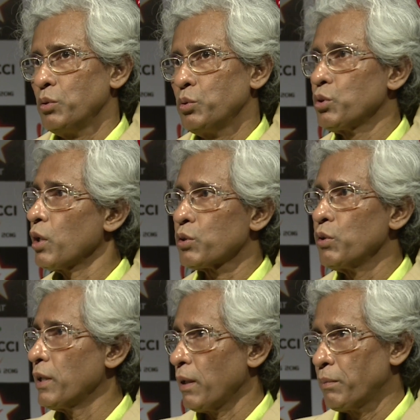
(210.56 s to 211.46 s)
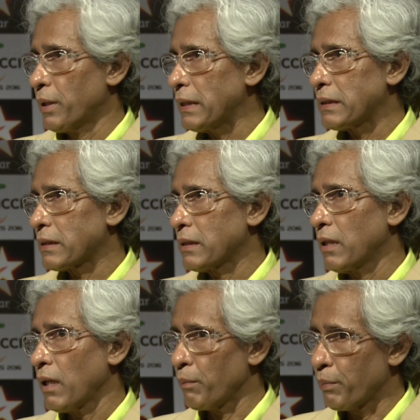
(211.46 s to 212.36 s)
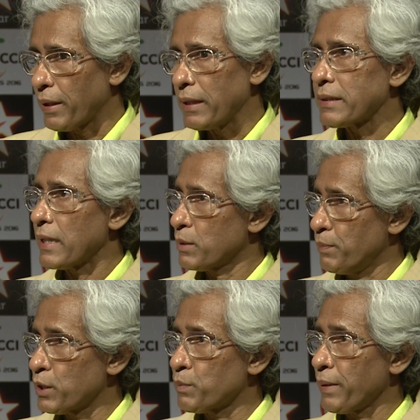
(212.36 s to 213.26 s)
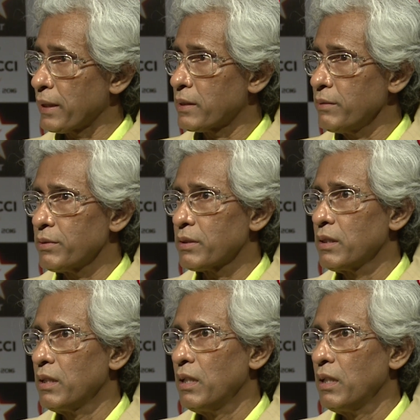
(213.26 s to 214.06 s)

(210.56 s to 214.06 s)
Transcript: who not only updates, upgrades, adds perspectives,